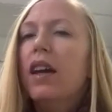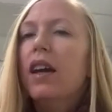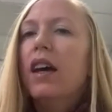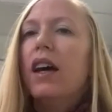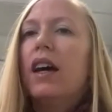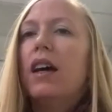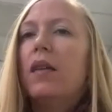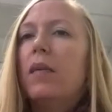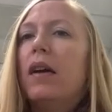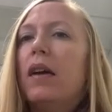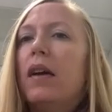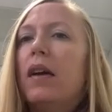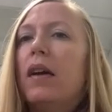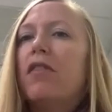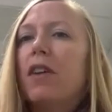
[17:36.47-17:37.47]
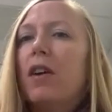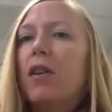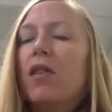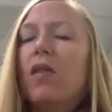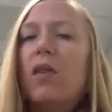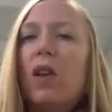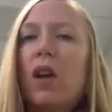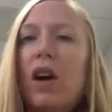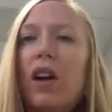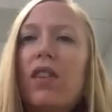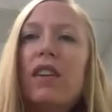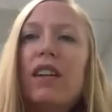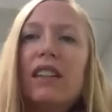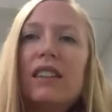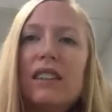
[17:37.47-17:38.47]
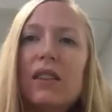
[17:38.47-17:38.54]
Um, I found a lot of it is